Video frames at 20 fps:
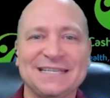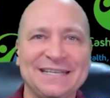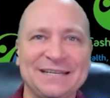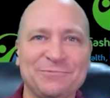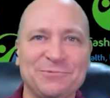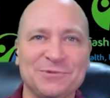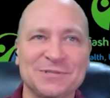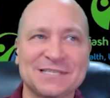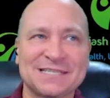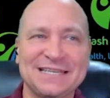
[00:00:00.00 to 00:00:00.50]

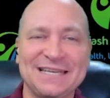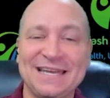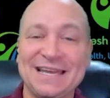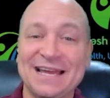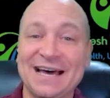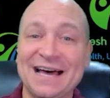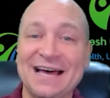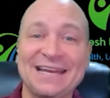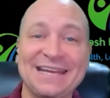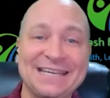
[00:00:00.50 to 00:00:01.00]
It was
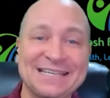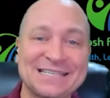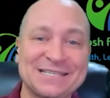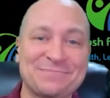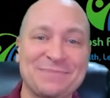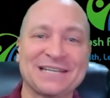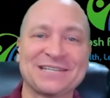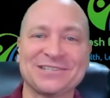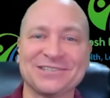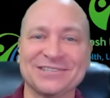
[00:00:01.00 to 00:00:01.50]
not a
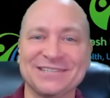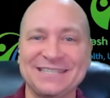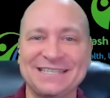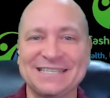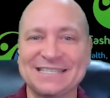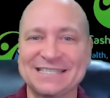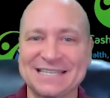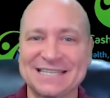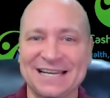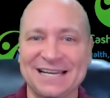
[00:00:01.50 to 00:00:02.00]
specially
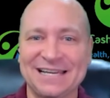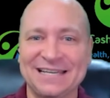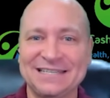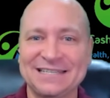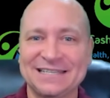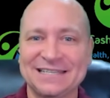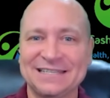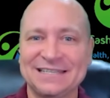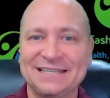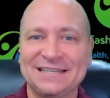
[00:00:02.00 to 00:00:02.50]

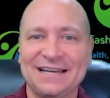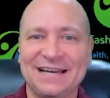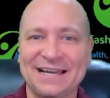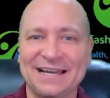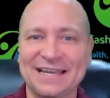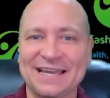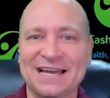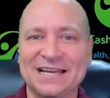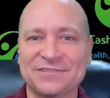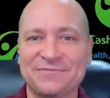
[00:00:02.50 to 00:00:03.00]
designed high
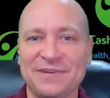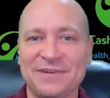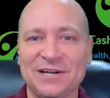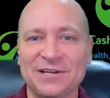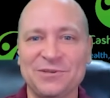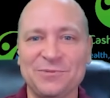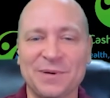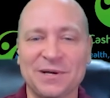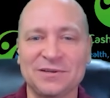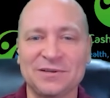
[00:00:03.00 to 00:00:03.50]
cash
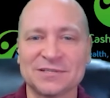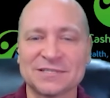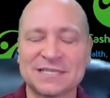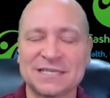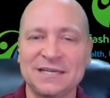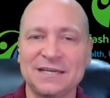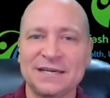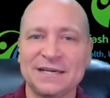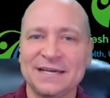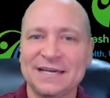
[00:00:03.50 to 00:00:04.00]
value
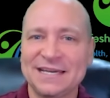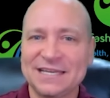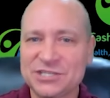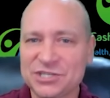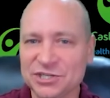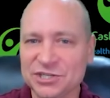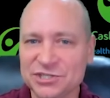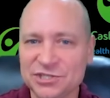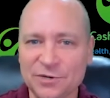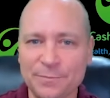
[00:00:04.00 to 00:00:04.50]
policy. It's
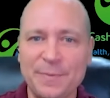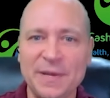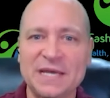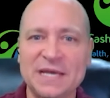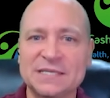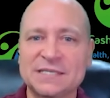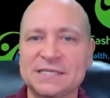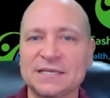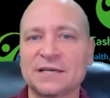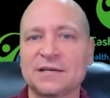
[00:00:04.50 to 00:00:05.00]
just your
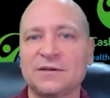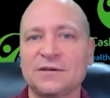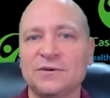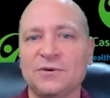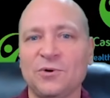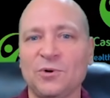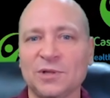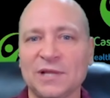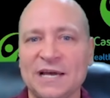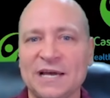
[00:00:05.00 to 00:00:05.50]
basic
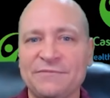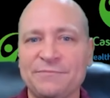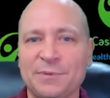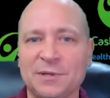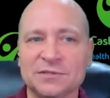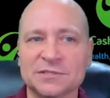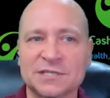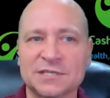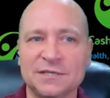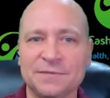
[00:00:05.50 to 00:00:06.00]
whole life
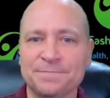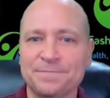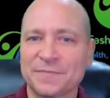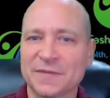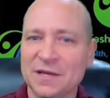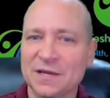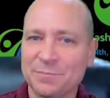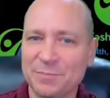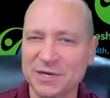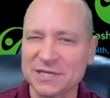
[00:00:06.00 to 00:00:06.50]
policy,
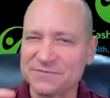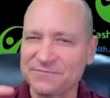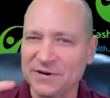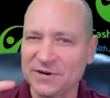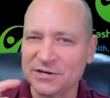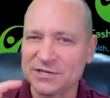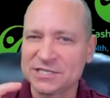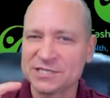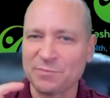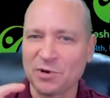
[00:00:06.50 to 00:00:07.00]
but it's
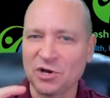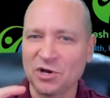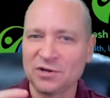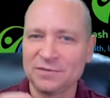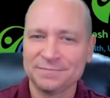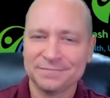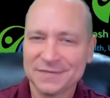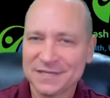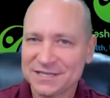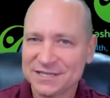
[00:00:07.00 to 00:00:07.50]
very
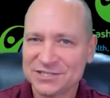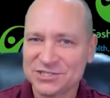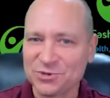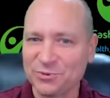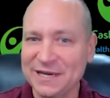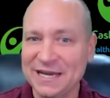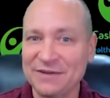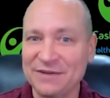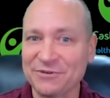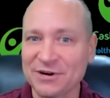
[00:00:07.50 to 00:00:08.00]
small, so
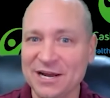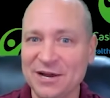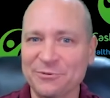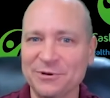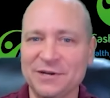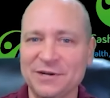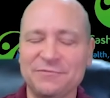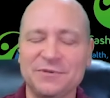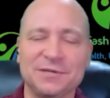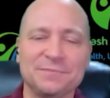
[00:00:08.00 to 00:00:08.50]
we never got
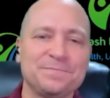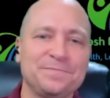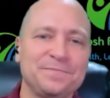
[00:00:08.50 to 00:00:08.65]
rid of it.